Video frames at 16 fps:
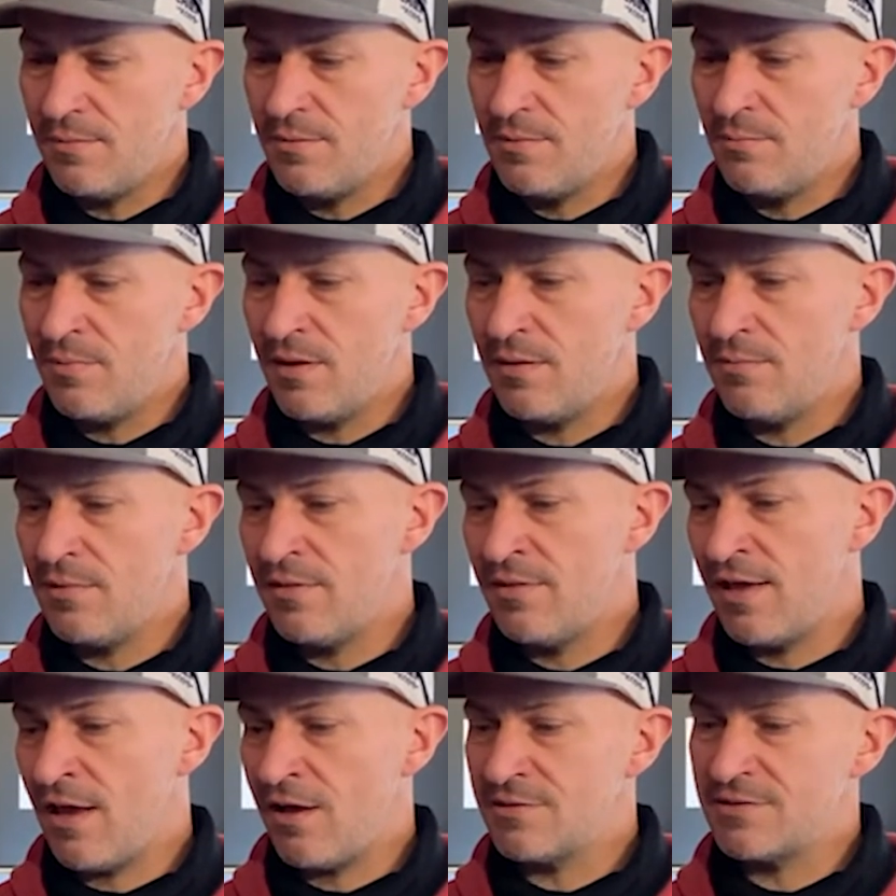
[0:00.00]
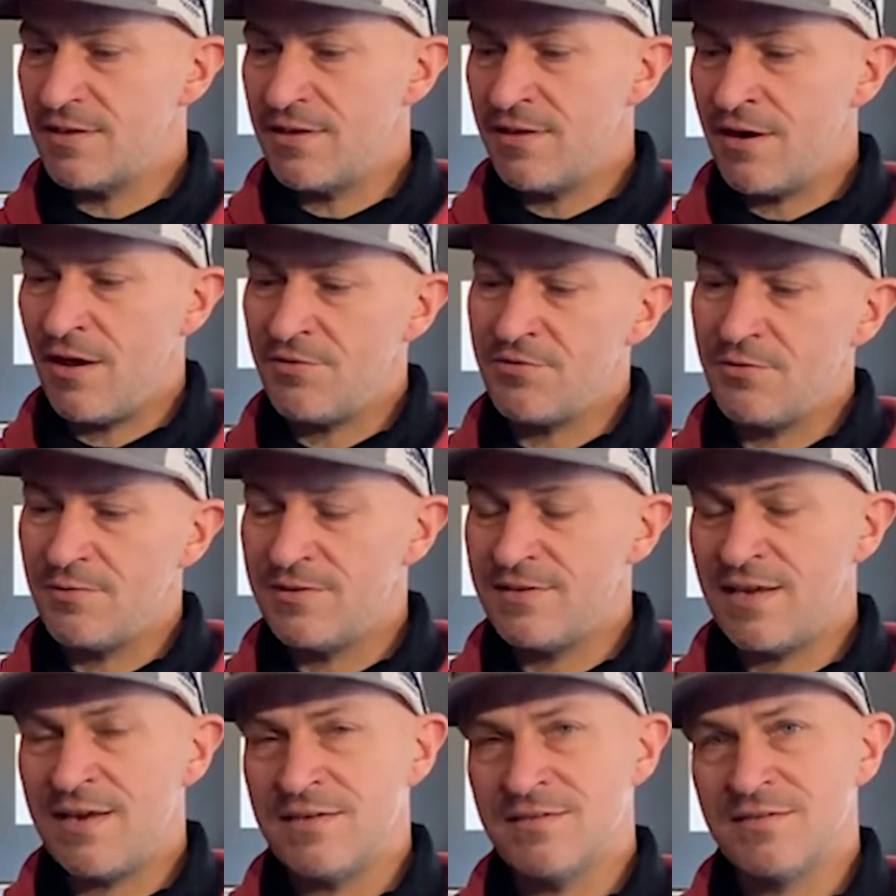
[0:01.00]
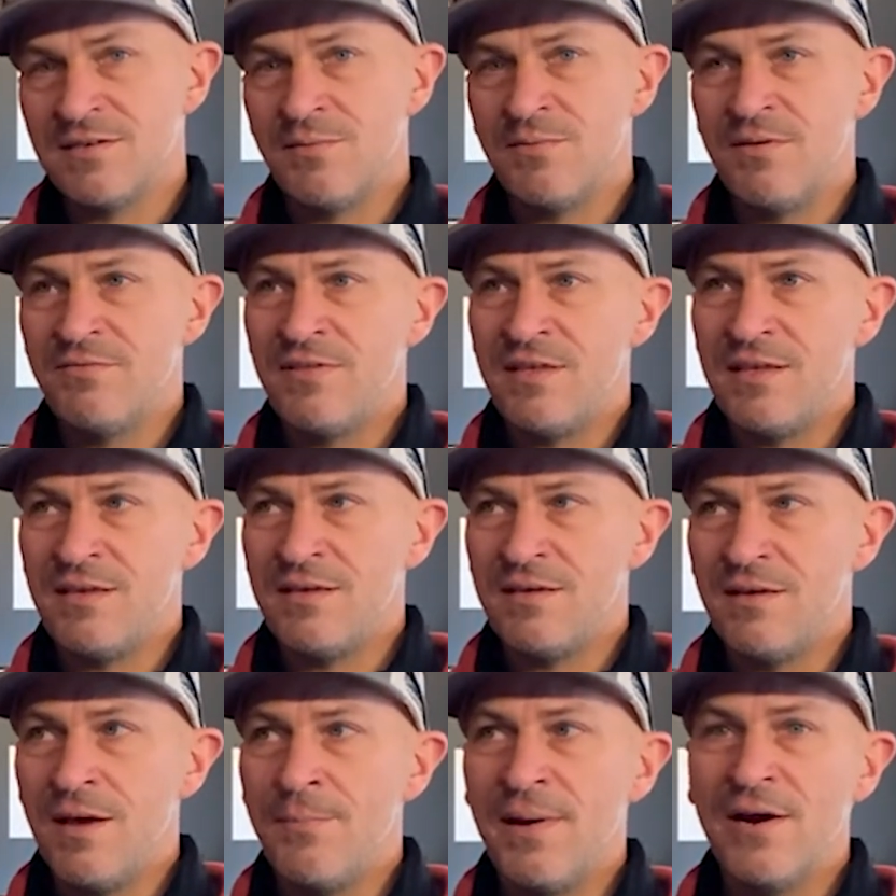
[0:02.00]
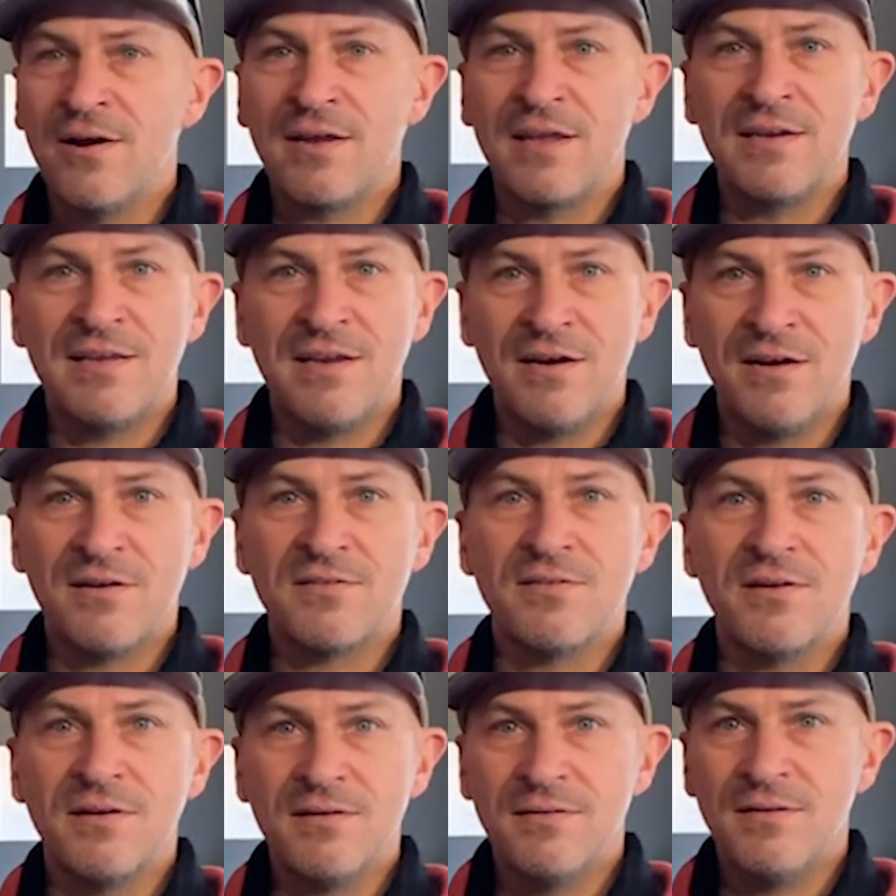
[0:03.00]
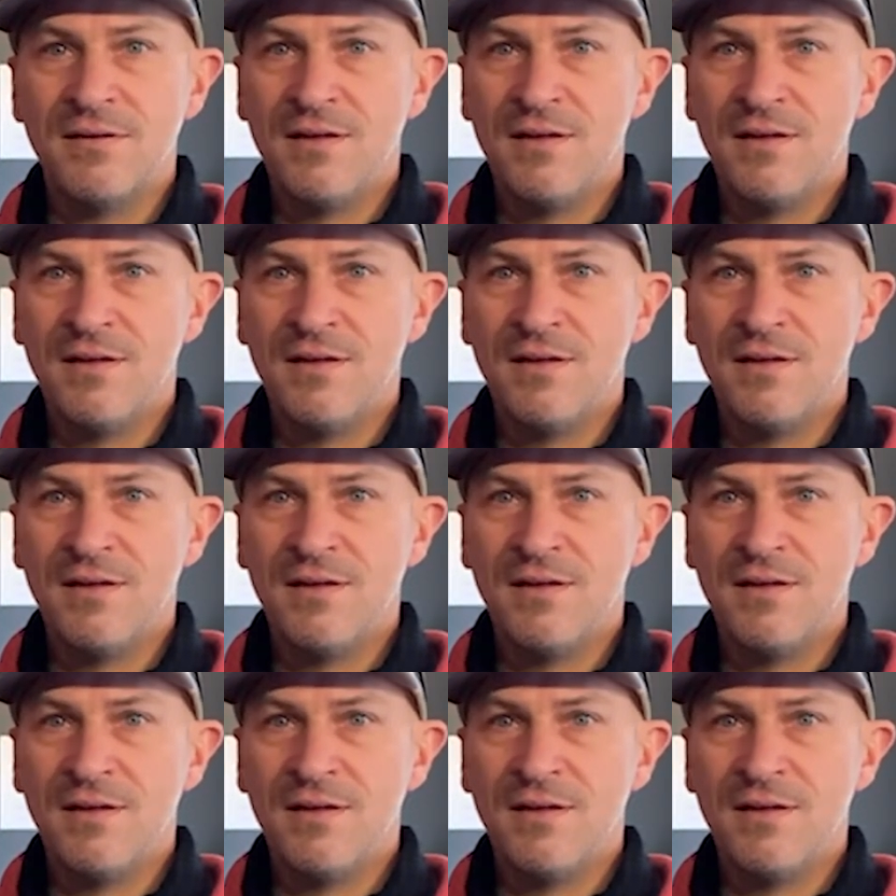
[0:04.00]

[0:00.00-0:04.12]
But it also retains some of the American character